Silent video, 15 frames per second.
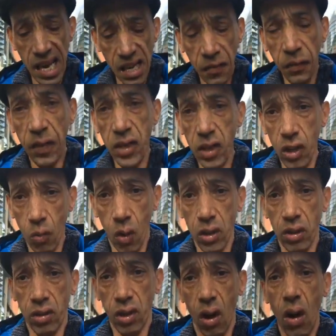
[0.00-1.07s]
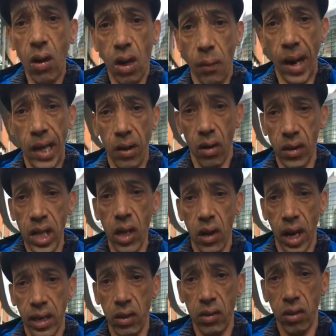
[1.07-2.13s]
anything you want to talk about on here.
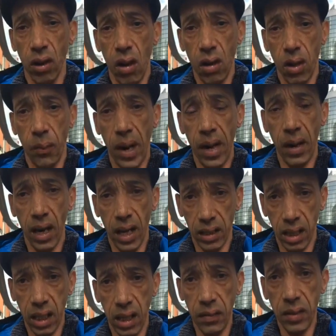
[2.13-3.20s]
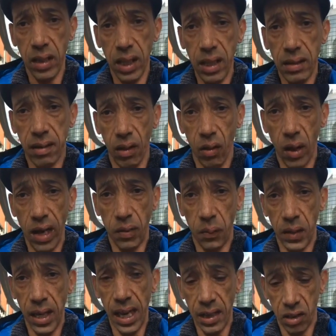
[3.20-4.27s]
I can talk about, and I can give you detailed
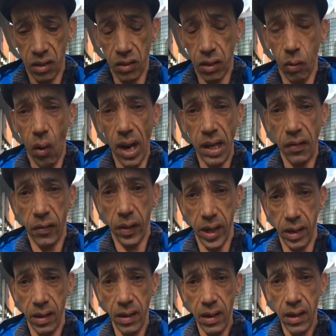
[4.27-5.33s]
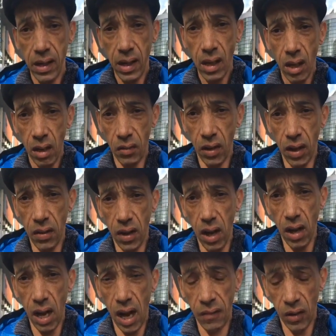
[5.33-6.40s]
explanations to anything
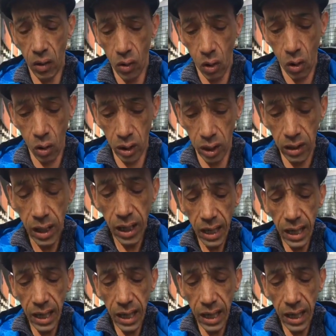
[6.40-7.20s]
that I've ordered.